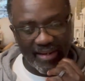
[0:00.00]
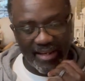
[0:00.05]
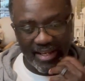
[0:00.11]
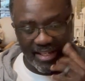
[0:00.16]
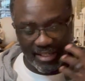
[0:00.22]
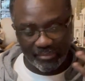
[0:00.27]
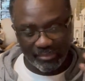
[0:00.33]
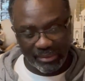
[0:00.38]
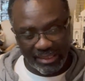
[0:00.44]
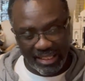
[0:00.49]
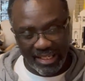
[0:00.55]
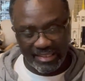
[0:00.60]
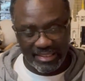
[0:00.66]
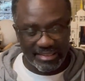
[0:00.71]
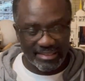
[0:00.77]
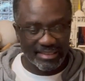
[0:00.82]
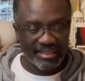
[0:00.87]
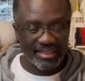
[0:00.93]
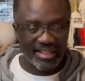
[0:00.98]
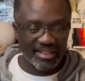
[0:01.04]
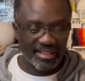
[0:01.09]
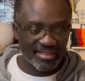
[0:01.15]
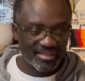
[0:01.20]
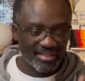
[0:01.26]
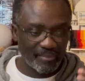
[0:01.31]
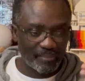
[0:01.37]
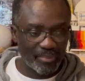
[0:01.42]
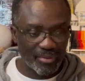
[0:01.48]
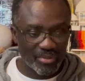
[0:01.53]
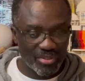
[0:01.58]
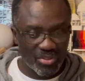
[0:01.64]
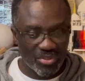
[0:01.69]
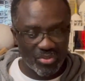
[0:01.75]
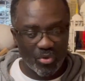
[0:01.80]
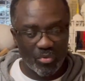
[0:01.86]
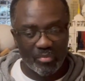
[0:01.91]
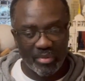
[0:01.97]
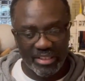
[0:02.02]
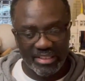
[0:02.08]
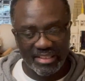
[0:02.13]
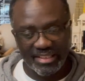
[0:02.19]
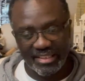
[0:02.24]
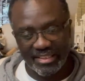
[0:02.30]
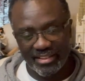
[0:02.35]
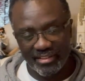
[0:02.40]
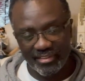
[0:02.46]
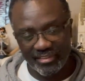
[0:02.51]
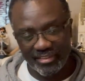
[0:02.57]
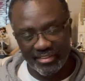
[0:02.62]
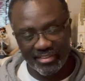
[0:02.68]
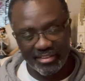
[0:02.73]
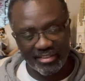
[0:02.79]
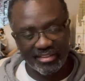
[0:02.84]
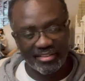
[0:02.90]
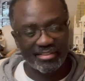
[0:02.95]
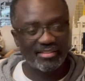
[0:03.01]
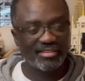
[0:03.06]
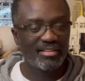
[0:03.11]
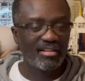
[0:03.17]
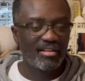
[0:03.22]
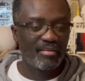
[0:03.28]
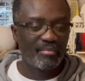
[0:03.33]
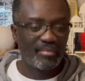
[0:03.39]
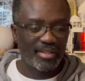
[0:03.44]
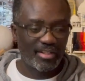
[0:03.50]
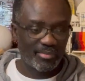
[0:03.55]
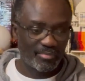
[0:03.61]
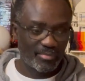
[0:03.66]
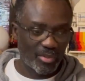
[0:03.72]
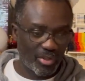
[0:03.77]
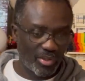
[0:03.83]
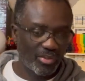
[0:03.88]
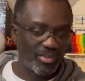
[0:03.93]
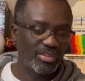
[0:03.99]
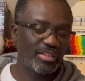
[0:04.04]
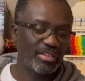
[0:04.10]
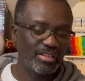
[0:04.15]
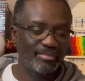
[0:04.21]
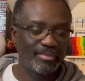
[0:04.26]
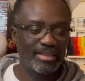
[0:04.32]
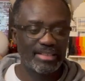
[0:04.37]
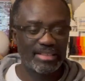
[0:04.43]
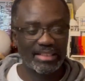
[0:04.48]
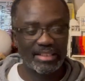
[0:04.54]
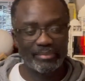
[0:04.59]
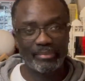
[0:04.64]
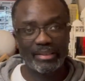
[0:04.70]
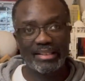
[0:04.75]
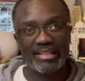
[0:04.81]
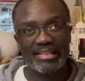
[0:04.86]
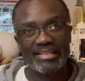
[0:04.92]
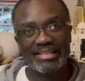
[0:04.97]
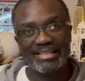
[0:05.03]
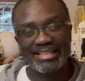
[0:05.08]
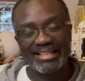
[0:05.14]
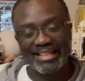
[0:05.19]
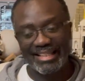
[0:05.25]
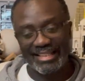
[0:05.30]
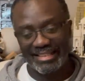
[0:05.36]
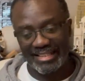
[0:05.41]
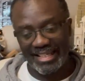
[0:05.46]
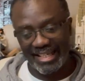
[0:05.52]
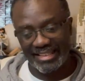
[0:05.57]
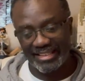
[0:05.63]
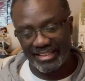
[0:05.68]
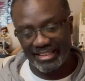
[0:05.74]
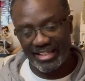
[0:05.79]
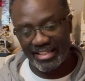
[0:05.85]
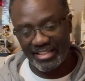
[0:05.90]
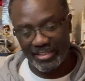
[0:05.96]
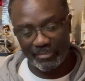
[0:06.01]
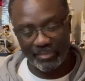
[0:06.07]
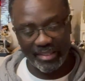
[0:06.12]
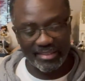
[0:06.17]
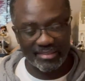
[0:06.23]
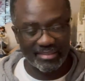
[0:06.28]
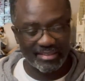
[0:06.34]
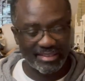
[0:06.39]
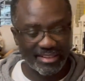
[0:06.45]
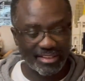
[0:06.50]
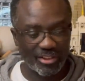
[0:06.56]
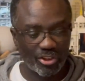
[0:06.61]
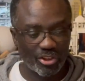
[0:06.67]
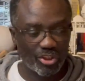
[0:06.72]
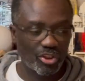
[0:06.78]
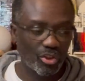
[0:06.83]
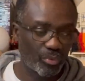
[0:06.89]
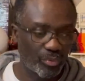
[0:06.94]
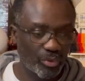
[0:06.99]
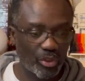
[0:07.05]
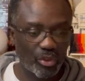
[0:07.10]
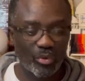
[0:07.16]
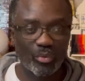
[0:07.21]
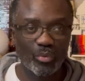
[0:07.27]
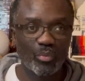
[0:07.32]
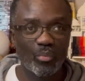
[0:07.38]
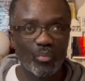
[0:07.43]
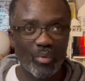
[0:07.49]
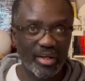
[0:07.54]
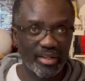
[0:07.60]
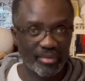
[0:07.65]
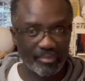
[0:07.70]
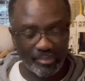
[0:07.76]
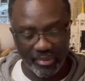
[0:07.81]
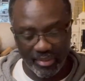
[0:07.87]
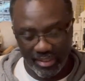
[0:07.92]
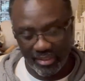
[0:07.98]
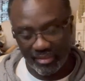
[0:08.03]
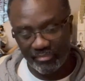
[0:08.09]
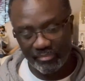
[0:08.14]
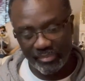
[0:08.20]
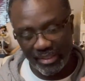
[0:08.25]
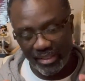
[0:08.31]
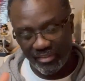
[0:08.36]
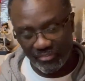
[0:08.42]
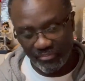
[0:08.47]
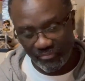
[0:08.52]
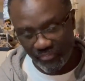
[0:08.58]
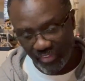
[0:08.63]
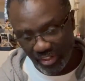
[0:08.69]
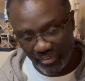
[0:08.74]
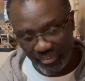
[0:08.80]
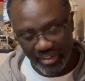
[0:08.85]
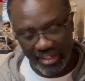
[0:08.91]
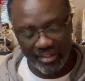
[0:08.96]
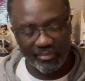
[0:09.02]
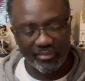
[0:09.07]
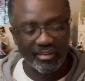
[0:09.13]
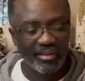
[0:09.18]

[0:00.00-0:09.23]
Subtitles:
And I'm glad they did that because they put so much detail into this. But I'm also lamenting because it takes a lot of space and I don't know where to put it, but I'll figure it out.